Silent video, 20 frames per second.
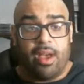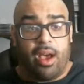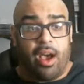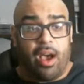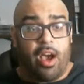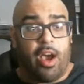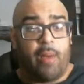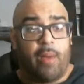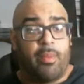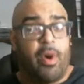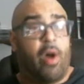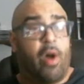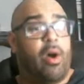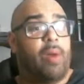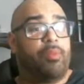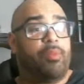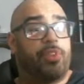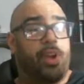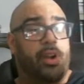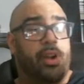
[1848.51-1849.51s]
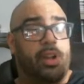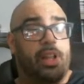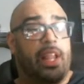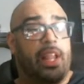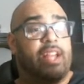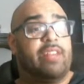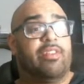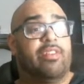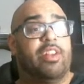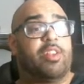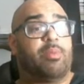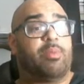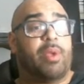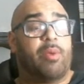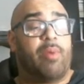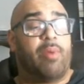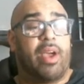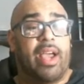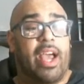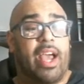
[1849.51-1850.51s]
I'm sorry. And I didn't even explain
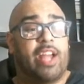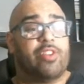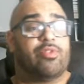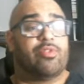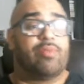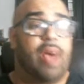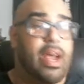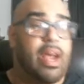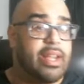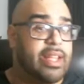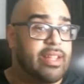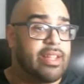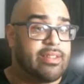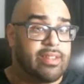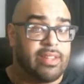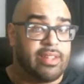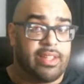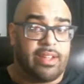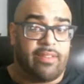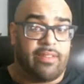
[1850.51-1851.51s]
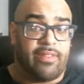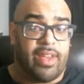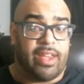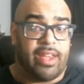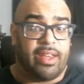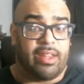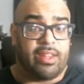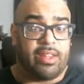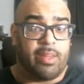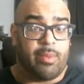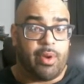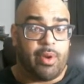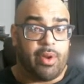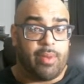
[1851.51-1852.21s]
why Andrade and Zelina Vega and them are up